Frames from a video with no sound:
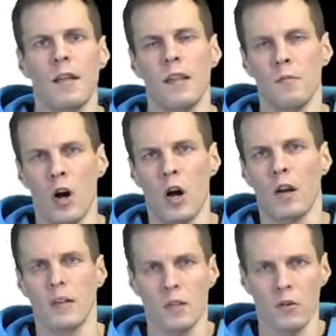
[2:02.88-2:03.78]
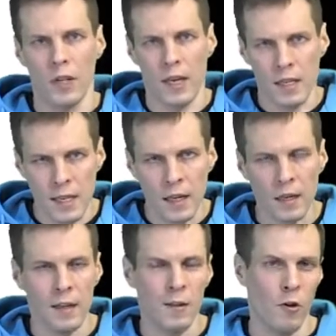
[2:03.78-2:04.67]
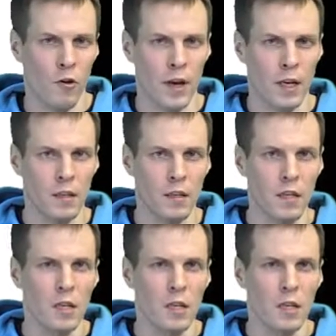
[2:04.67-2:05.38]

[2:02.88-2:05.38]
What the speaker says: the model is not exactly correct,